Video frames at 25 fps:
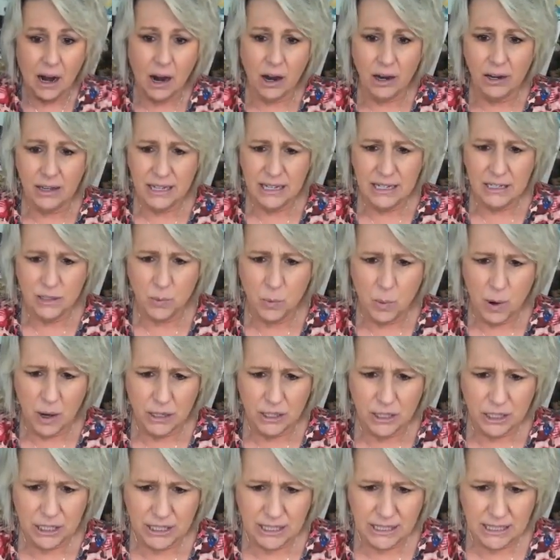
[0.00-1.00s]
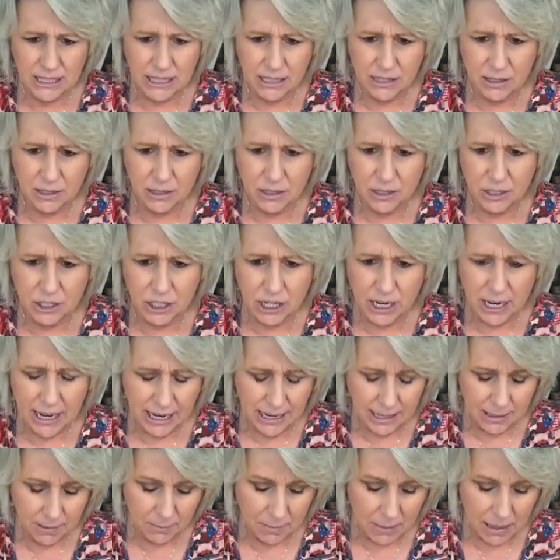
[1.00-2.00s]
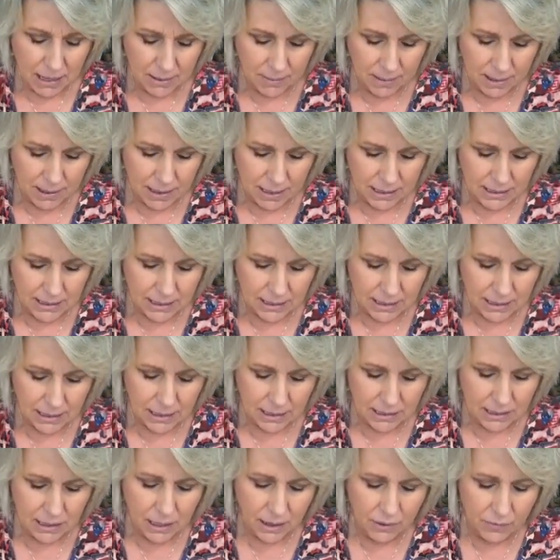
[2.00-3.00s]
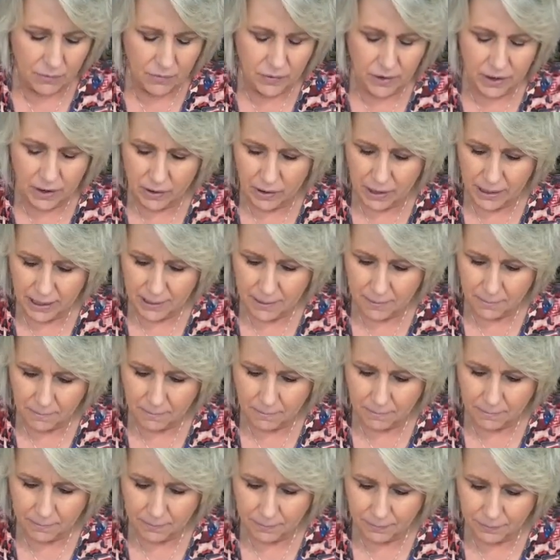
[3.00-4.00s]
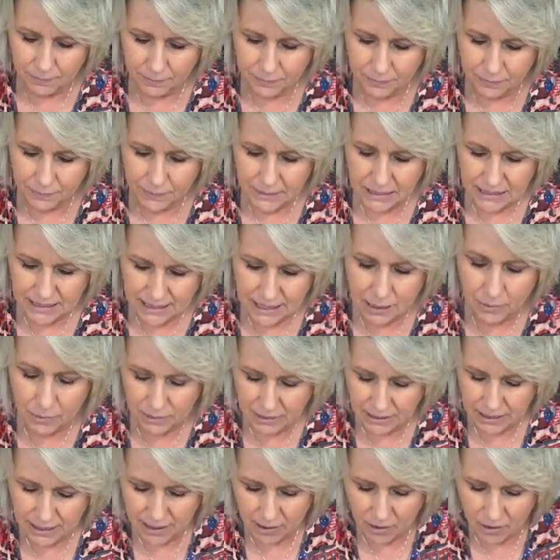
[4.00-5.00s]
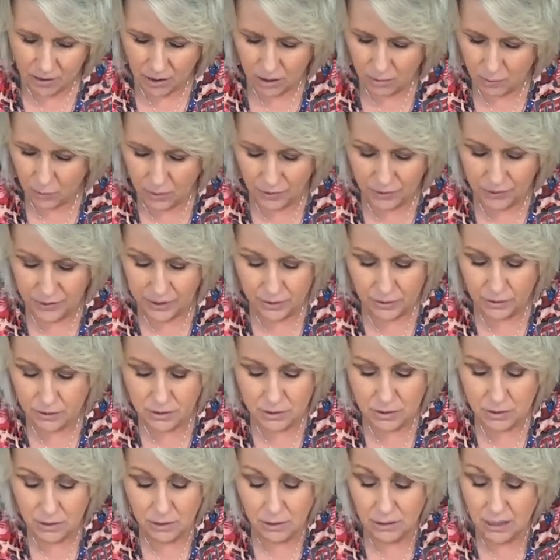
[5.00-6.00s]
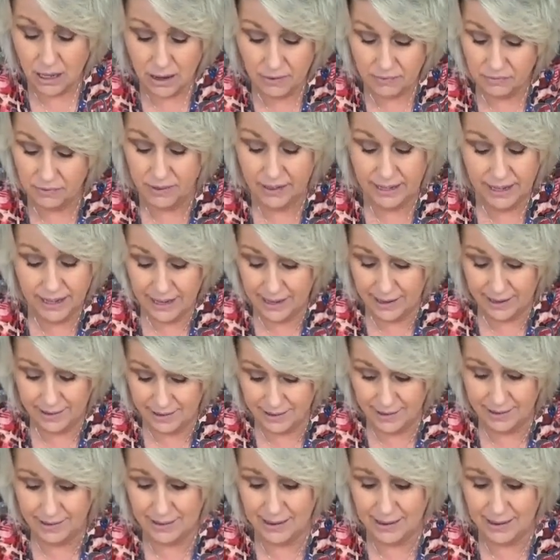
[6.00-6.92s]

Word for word: Are these washi stickers, Jane? Maybe that's it. They're very, is that what they are? Well, they're lovely.